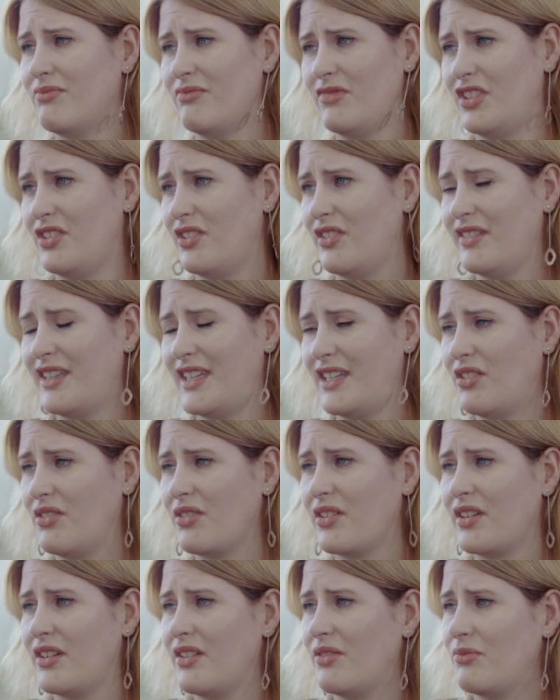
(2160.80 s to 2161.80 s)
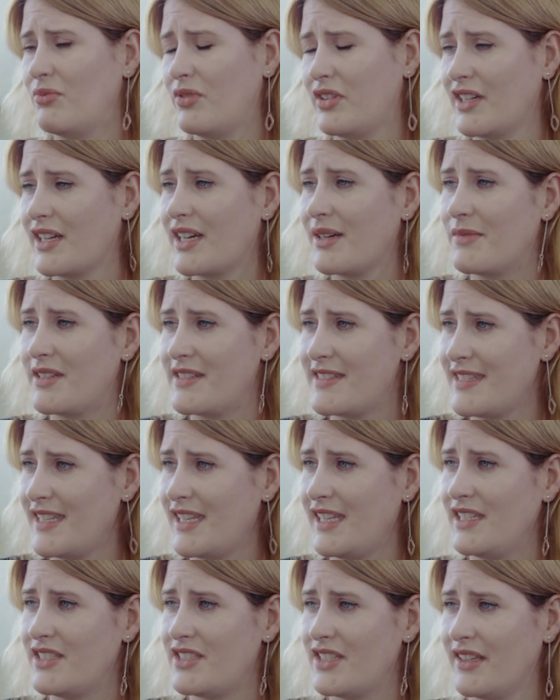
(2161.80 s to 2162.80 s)
they're not going to want to come and see
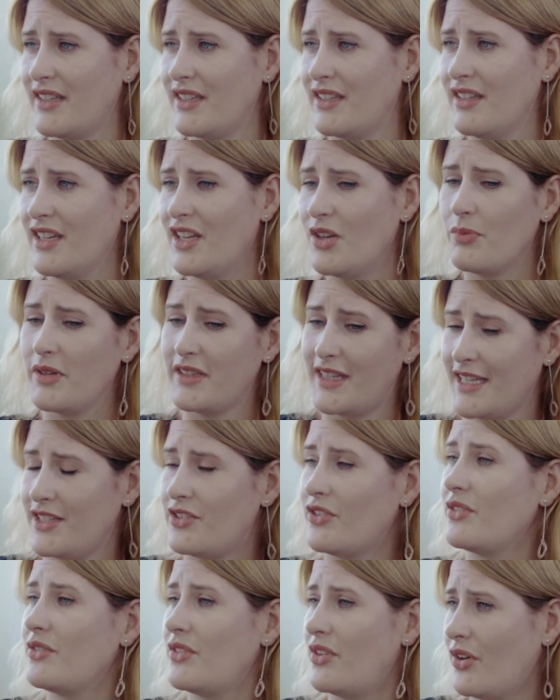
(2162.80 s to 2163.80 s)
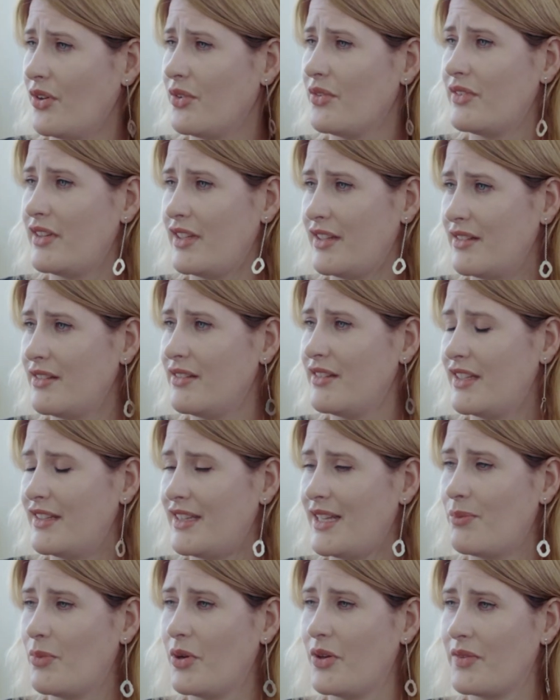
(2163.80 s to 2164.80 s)
each other, but they don't know that
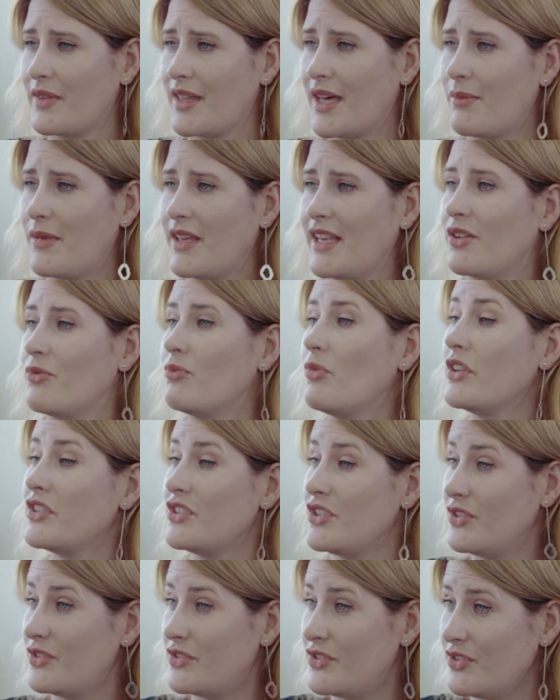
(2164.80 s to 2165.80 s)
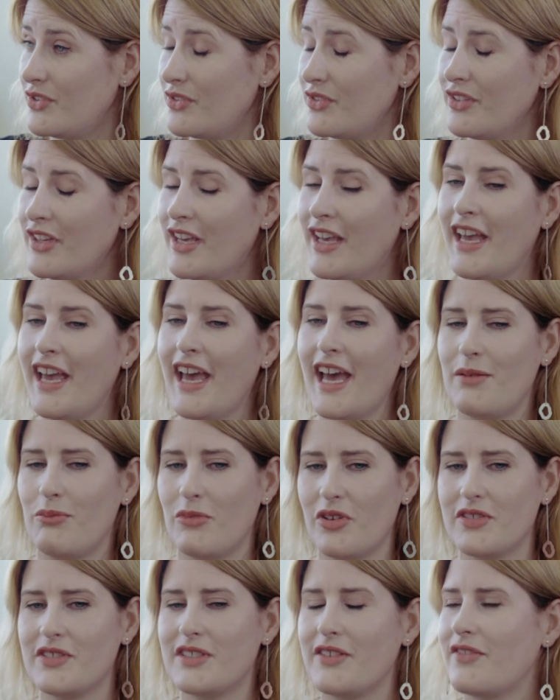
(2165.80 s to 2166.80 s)
they're both coming, and what do you do? And
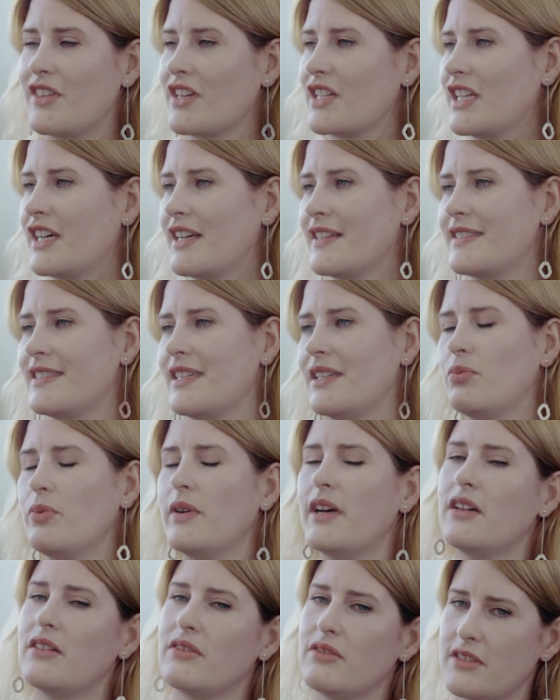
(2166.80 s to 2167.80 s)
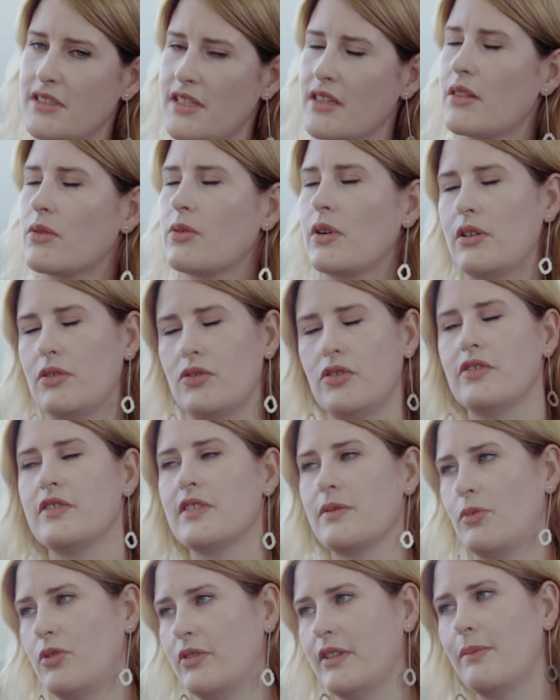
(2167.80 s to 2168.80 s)
most of the class said, well, throw two
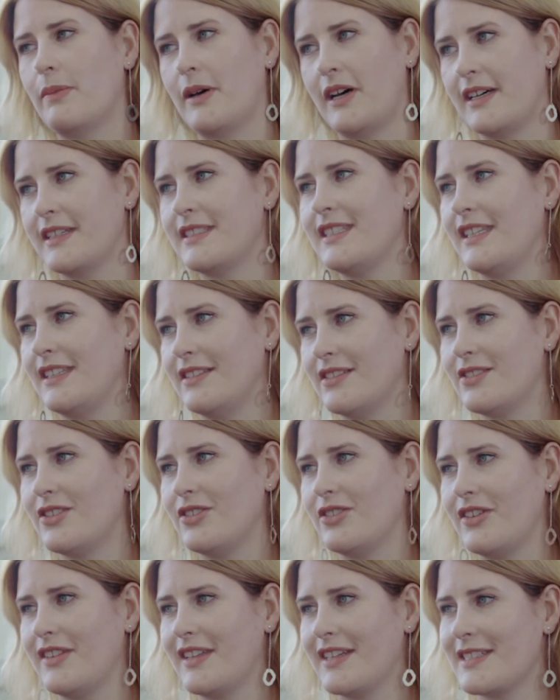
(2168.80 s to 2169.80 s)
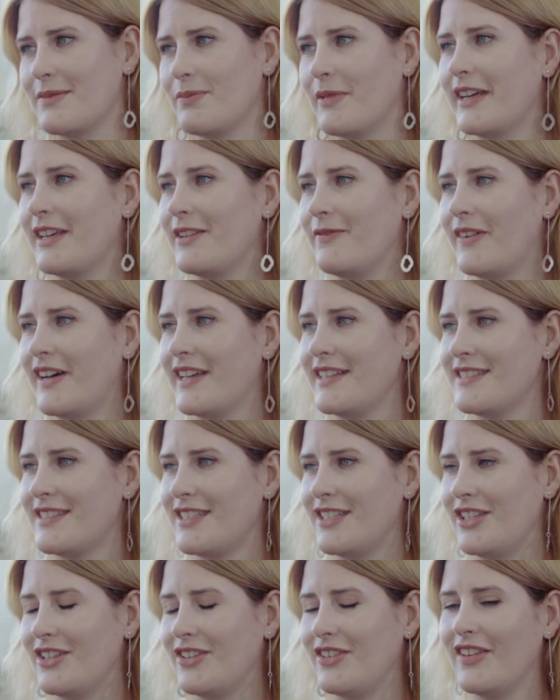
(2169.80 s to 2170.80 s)
smaller parties, that's my advice
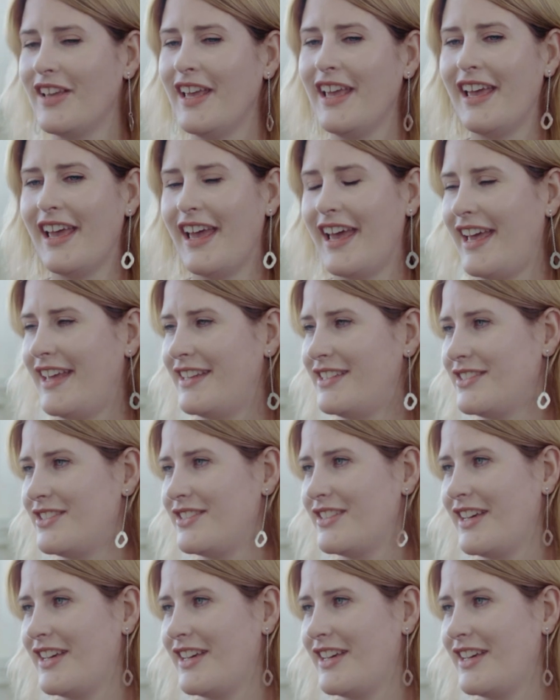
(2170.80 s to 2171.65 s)
to you. And